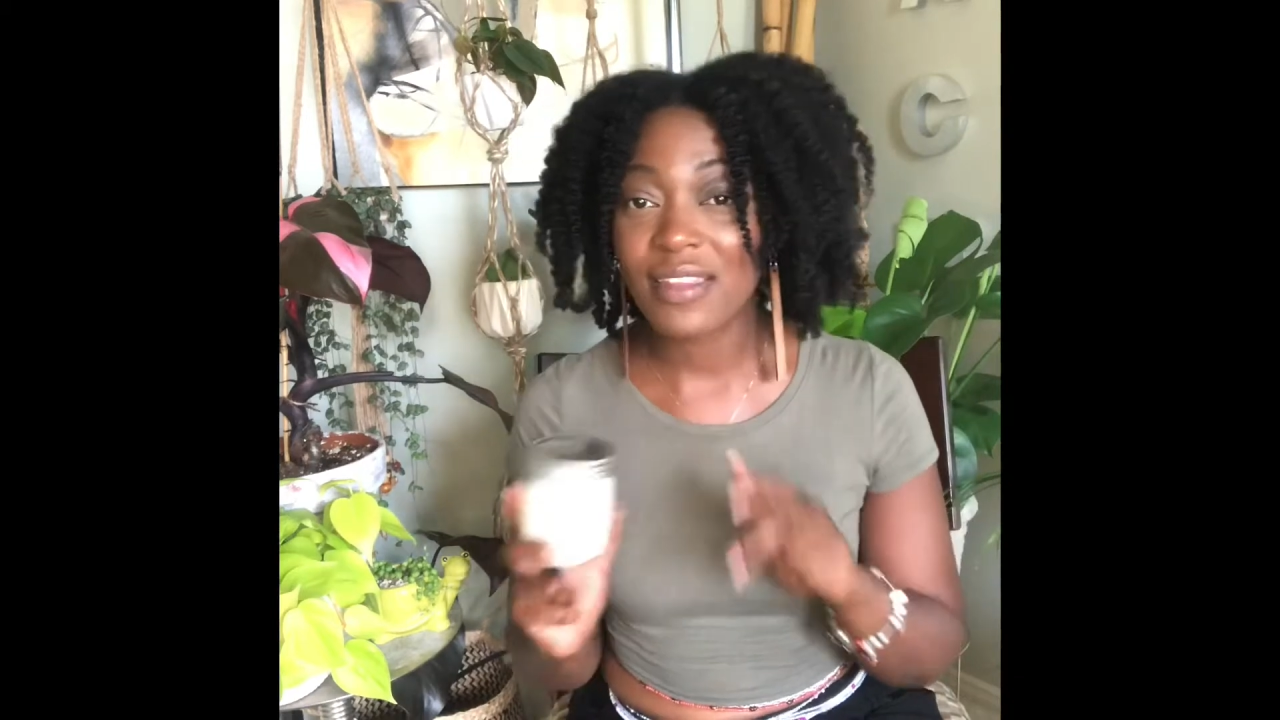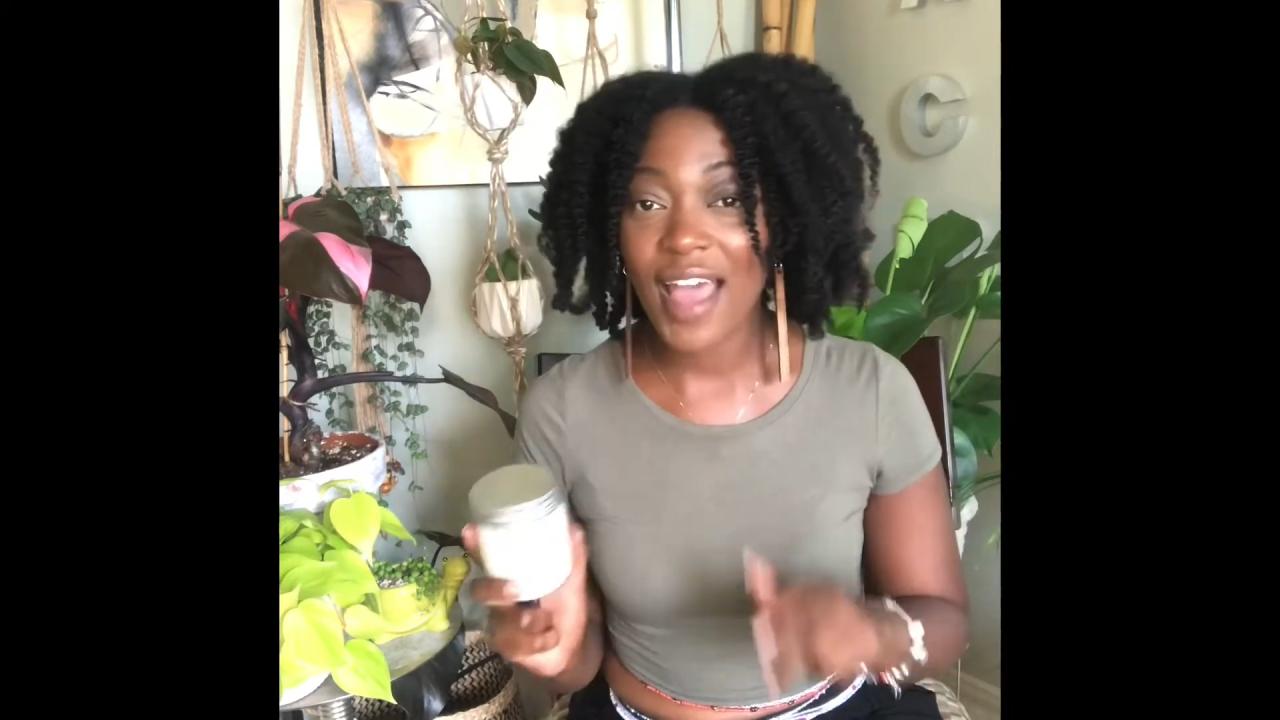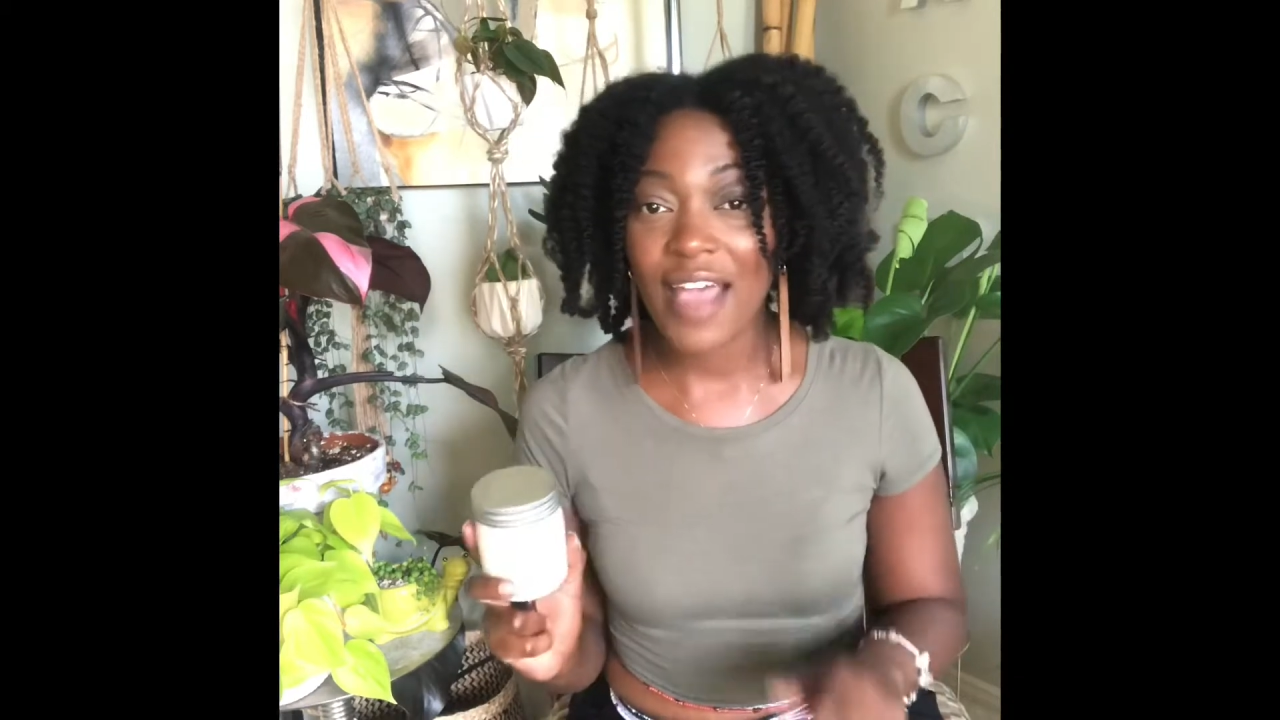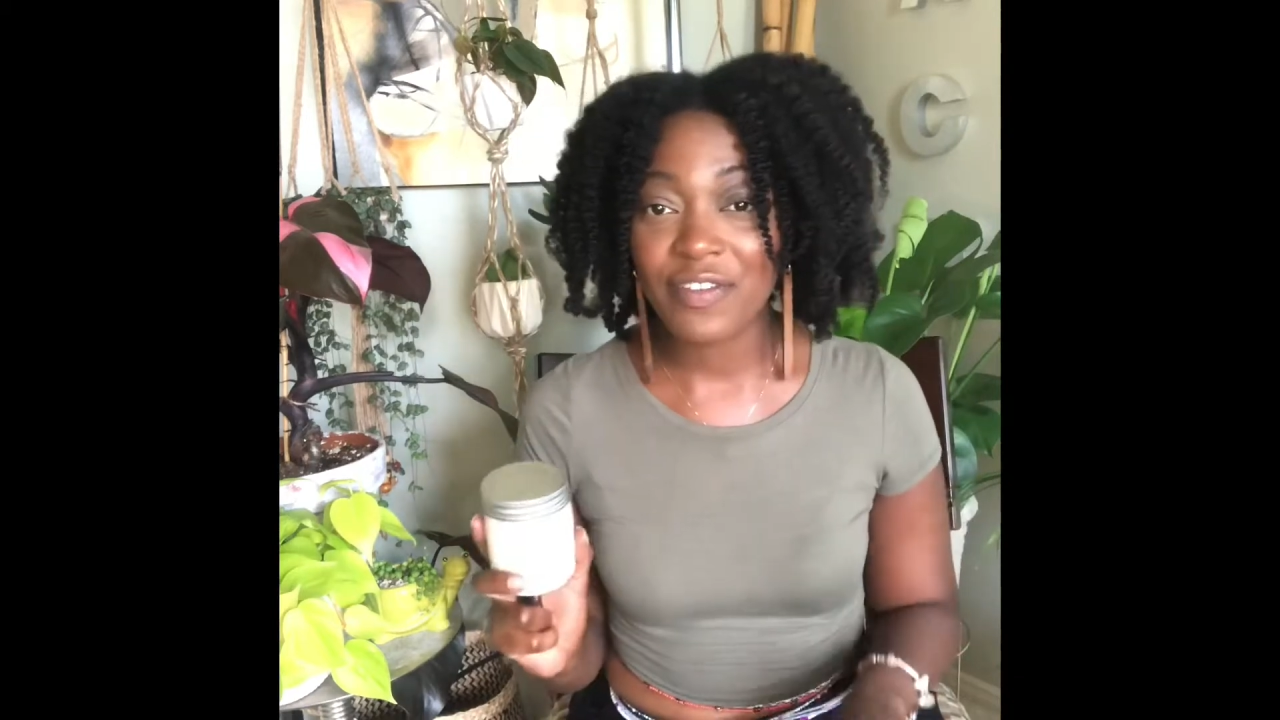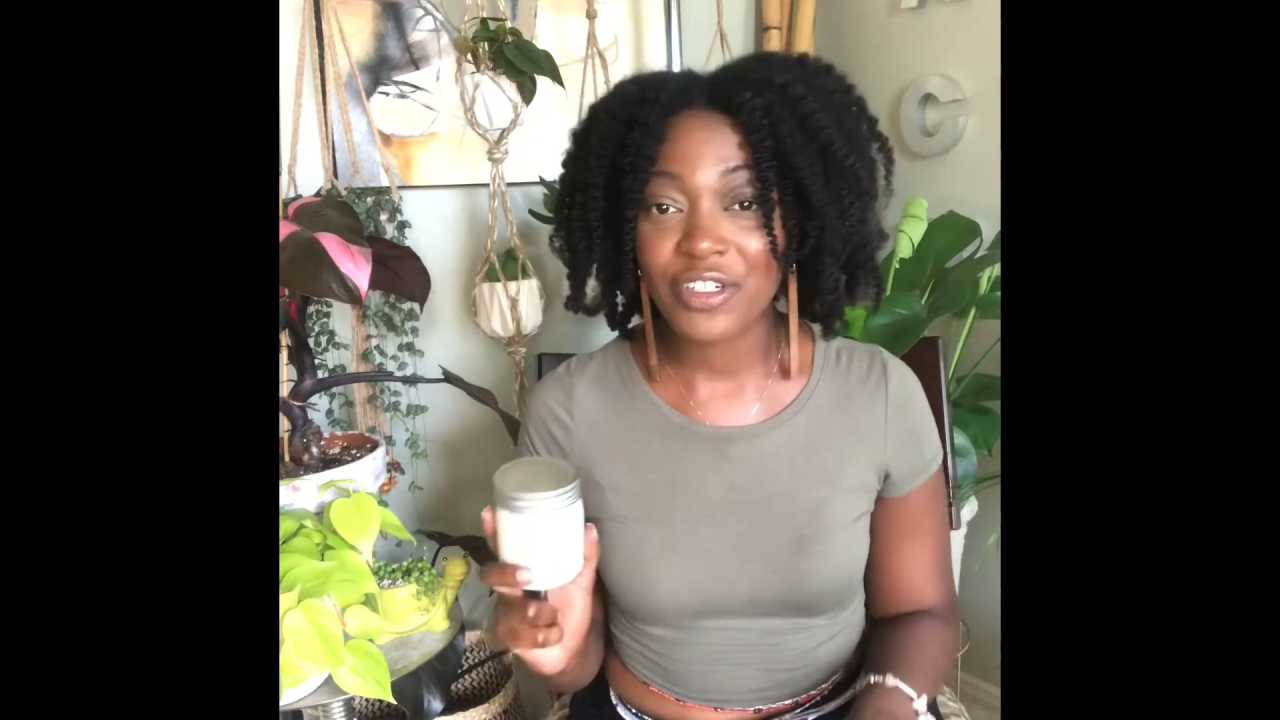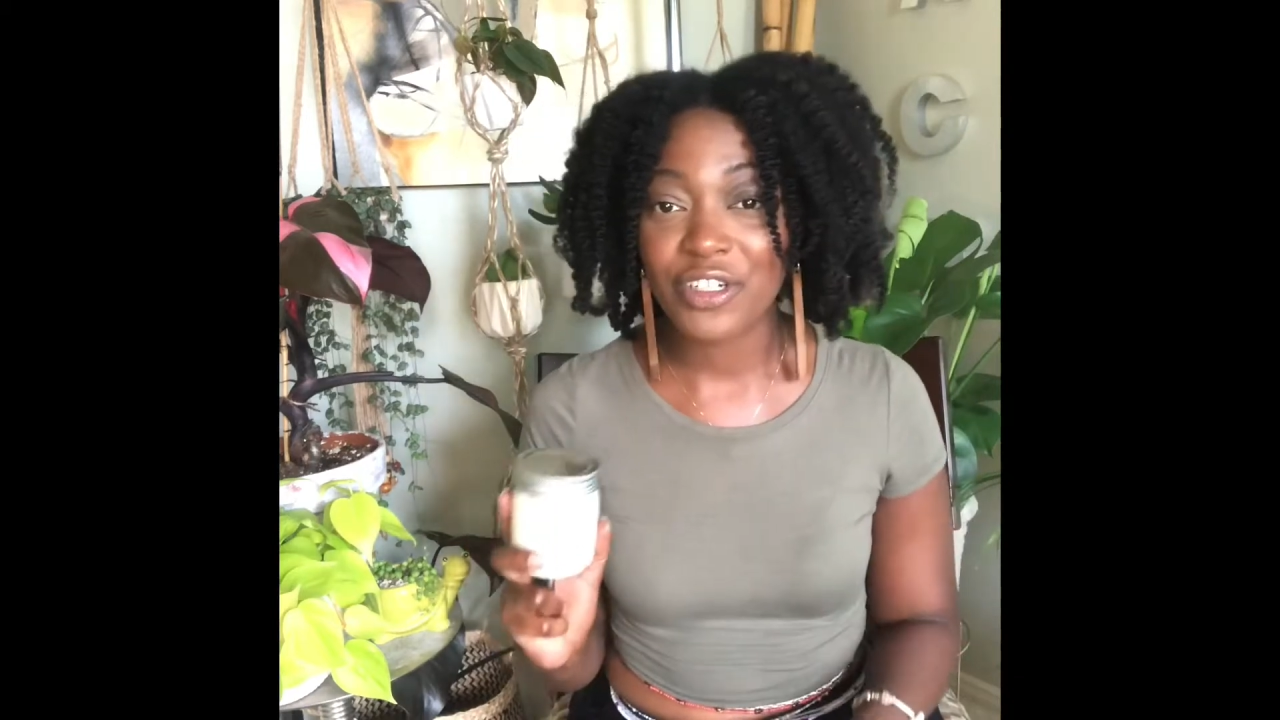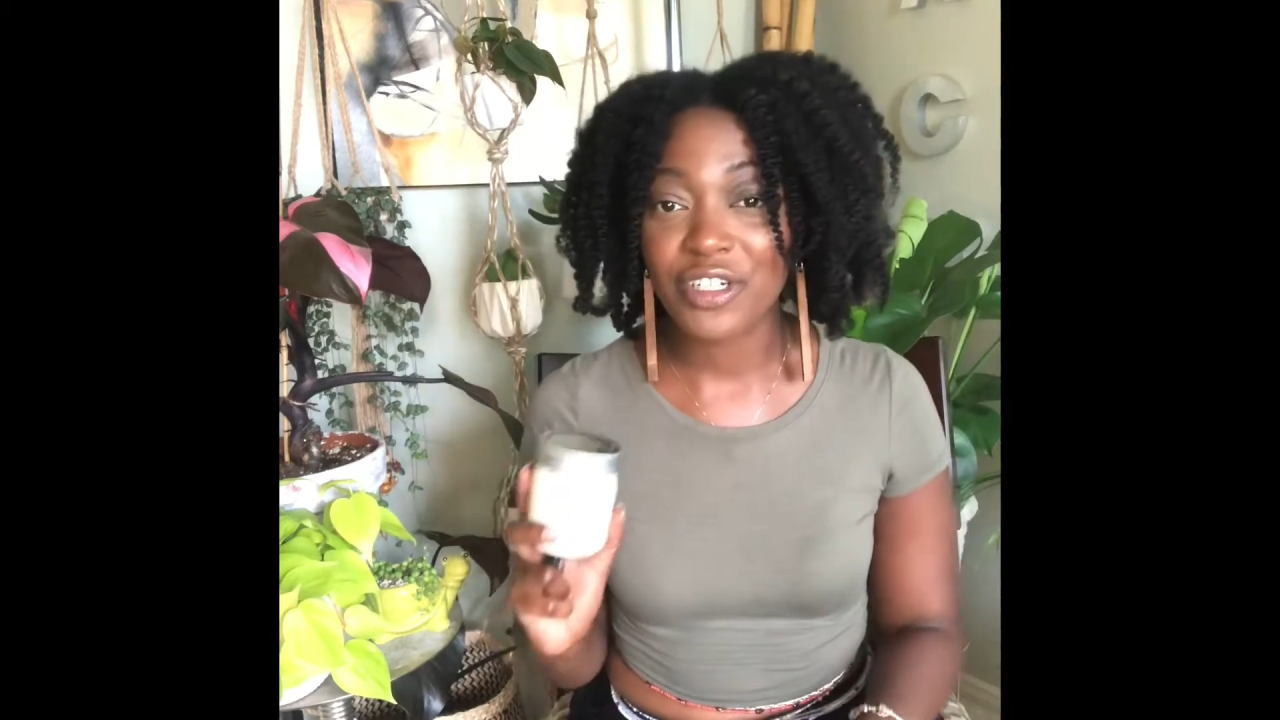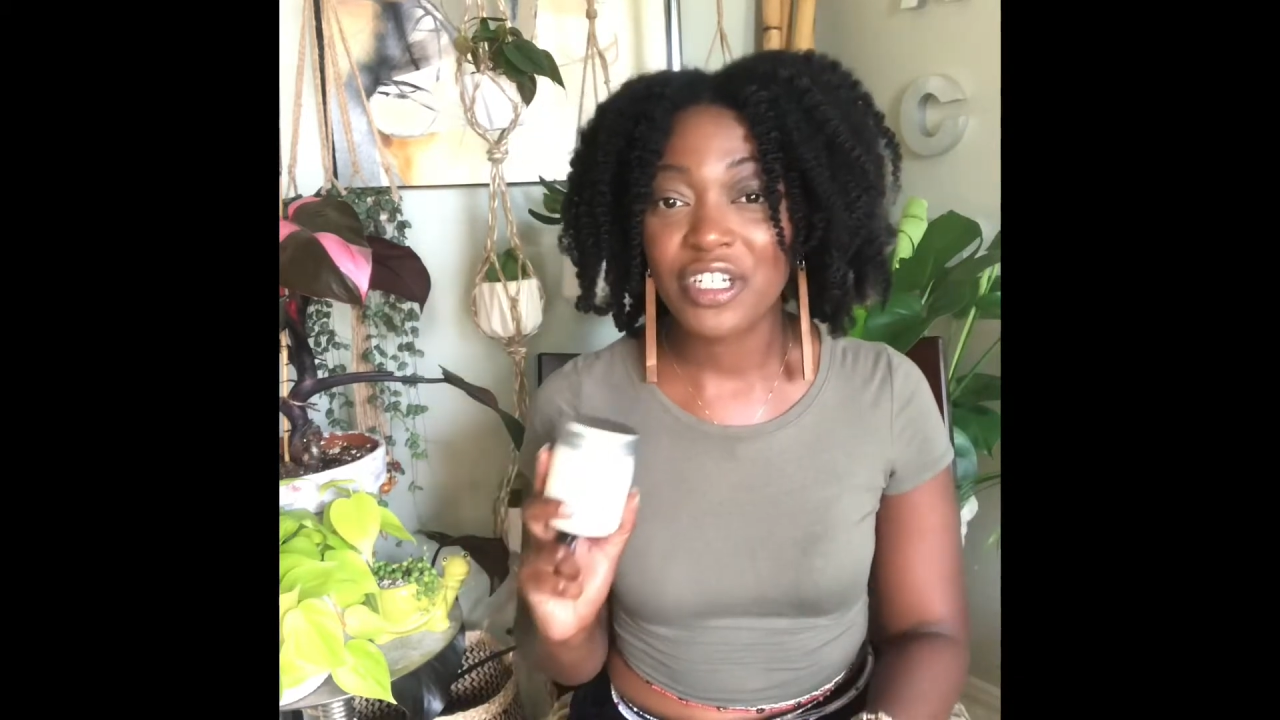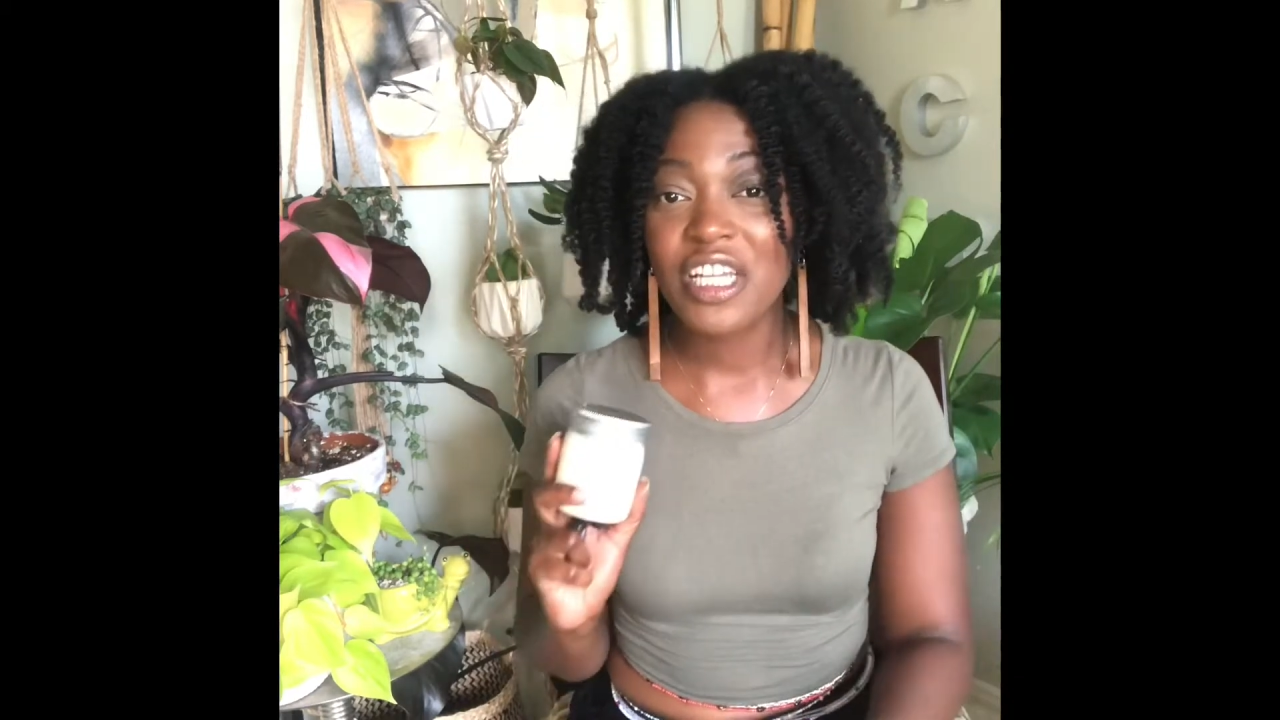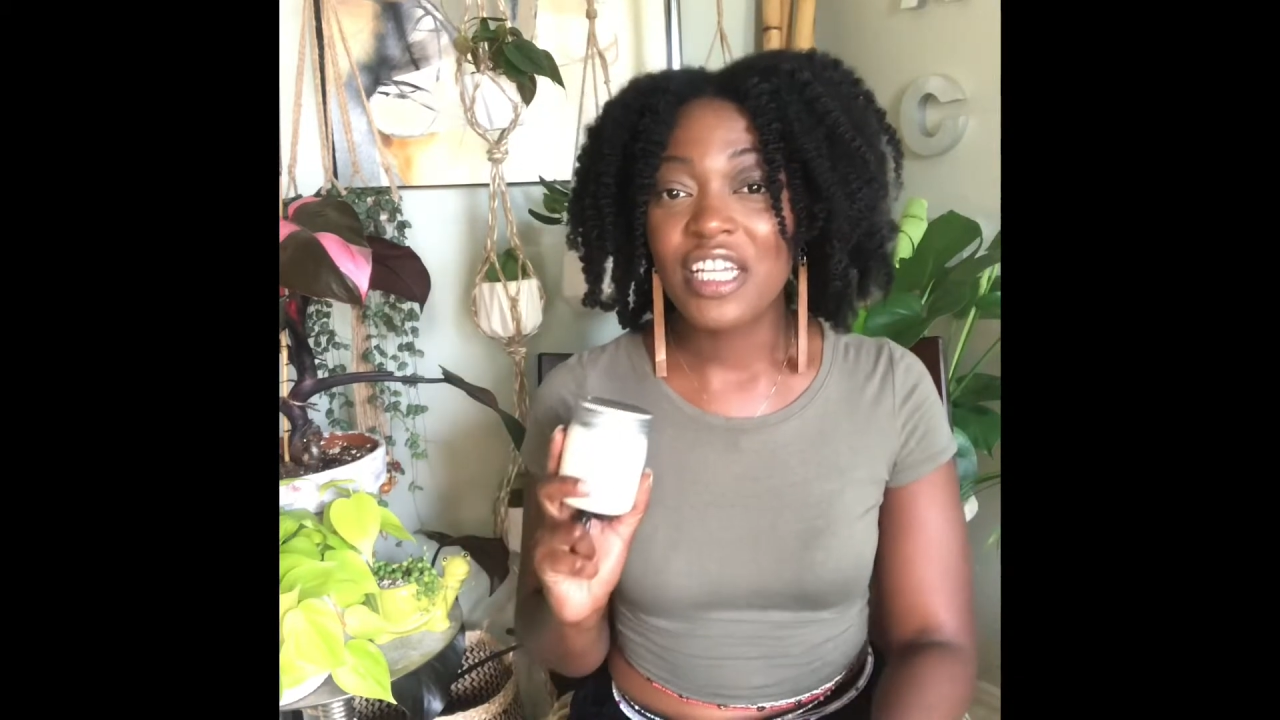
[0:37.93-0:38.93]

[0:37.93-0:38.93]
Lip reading: Lavender